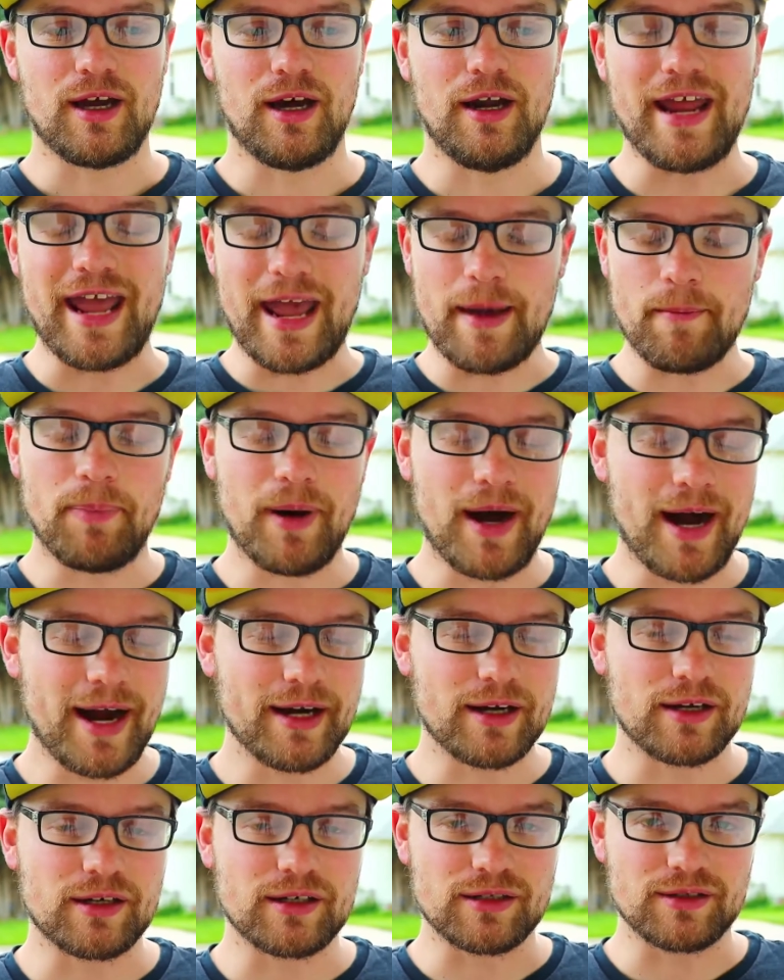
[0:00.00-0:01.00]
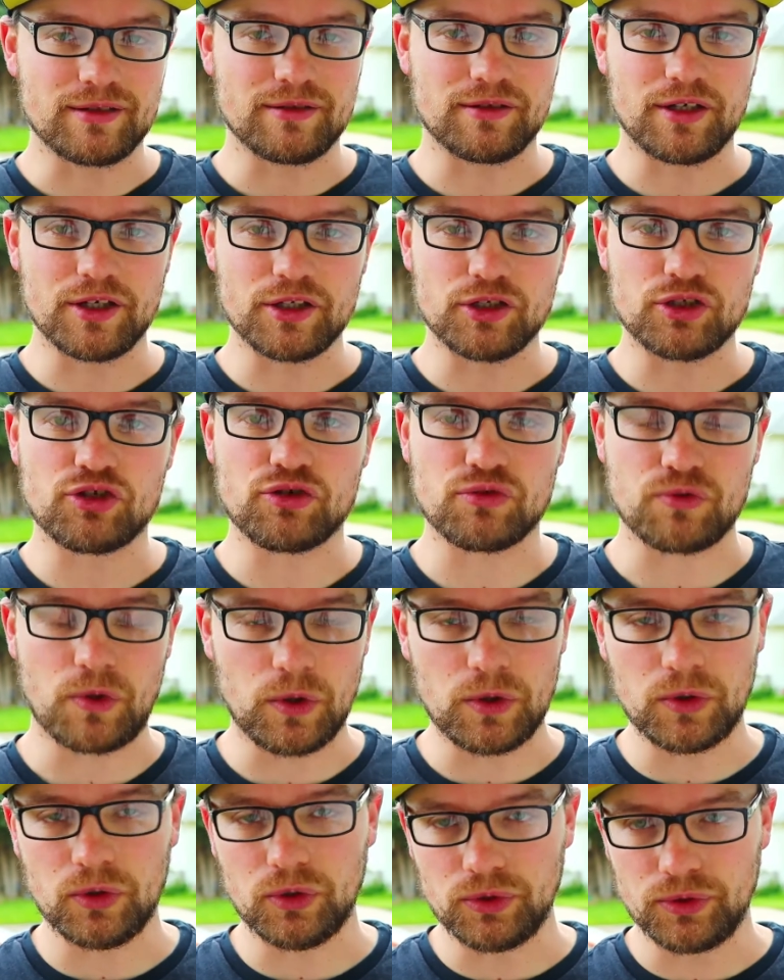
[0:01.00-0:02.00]
an Empire
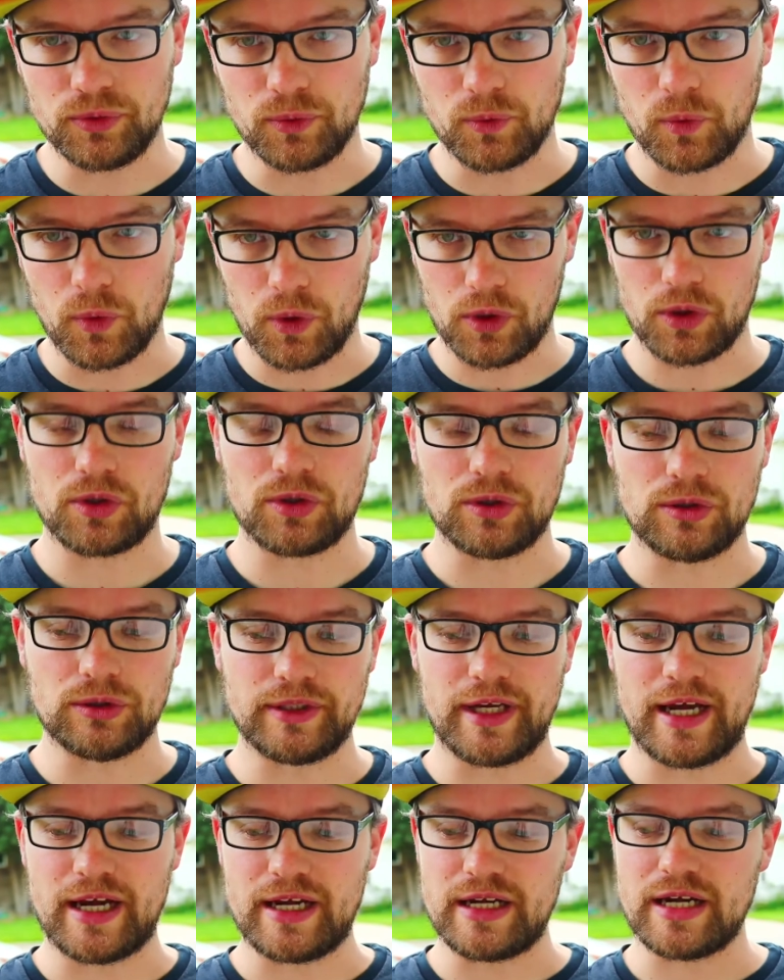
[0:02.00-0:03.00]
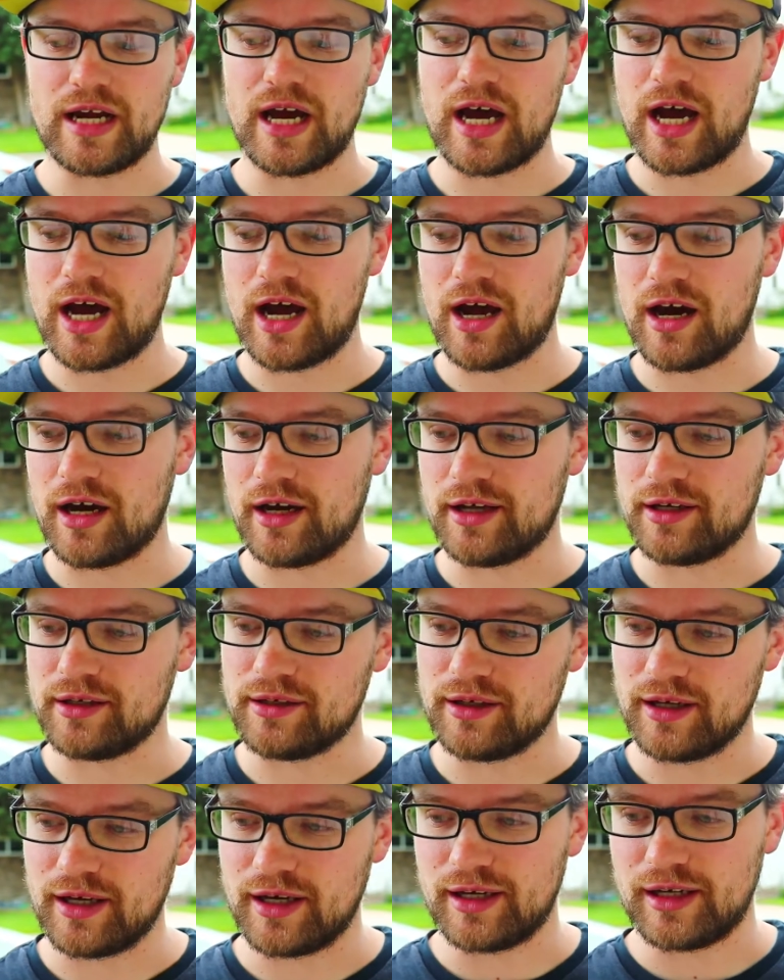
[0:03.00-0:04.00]
controlled world and not
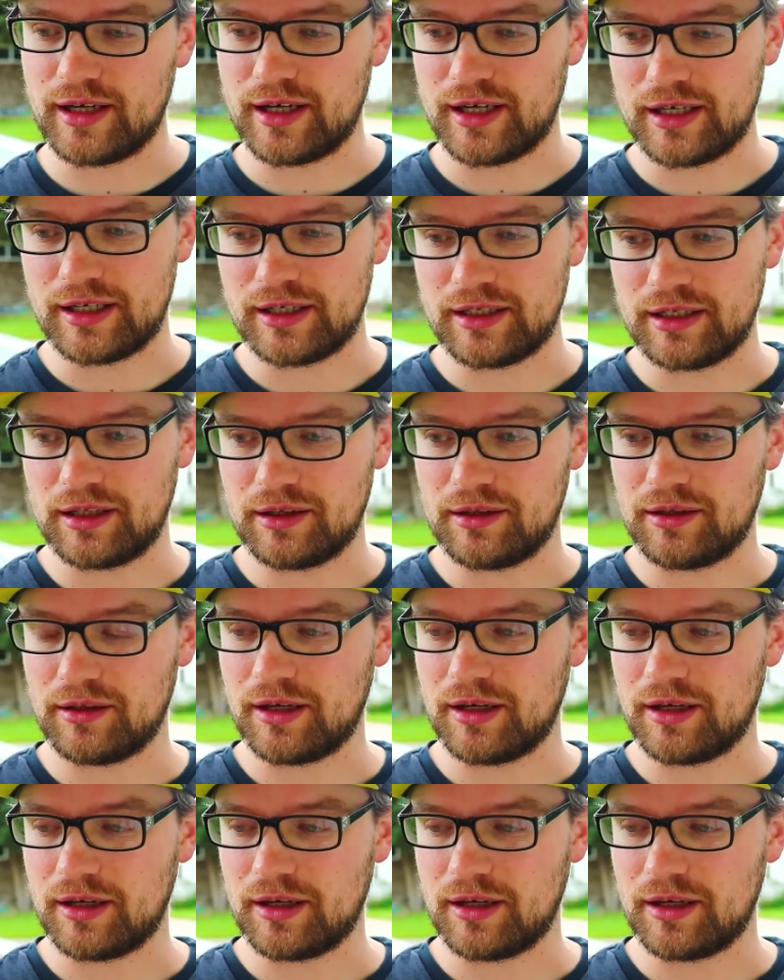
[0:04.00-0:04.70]
on uh,